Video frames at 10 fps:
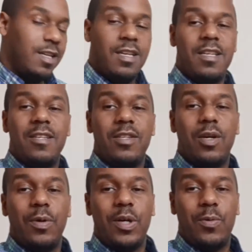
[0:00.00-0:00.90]
we
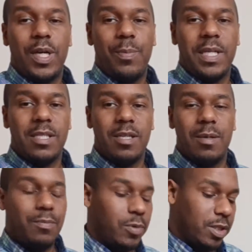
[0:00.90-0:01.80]
don't want to mess it up
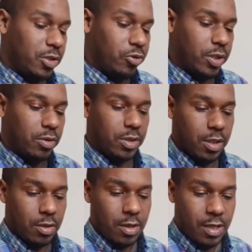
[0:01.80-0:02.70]
with the drill. So
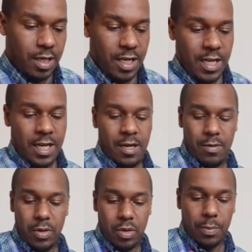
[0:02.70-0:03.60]
we're
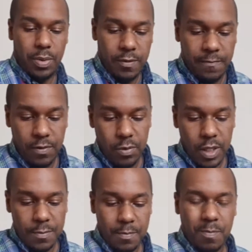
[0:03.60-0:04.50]
gonna put a few in.